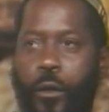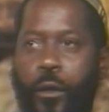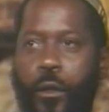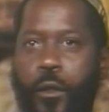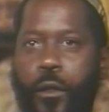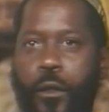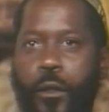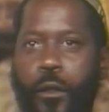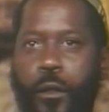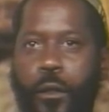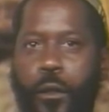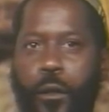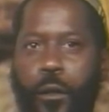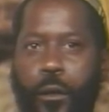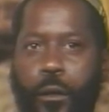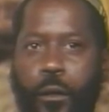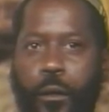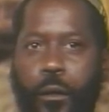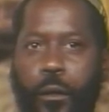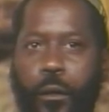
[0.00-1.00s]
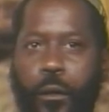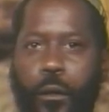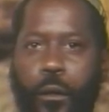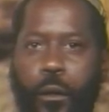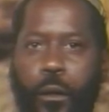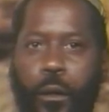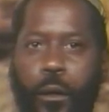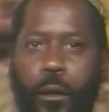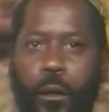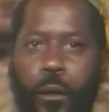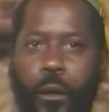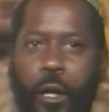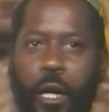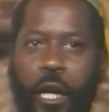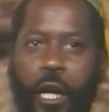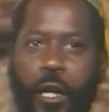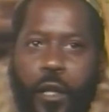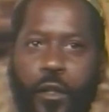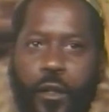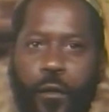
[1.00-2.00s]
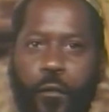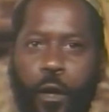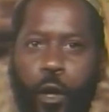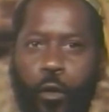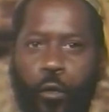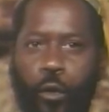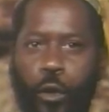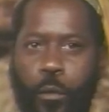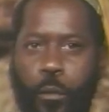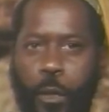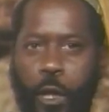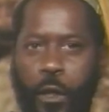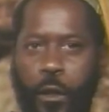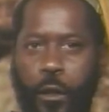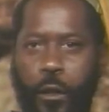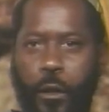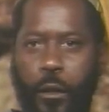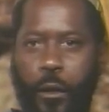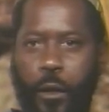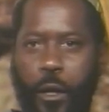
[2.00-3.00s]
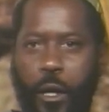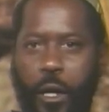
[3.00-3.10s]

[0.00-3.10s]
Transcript: This Heads of Agreement,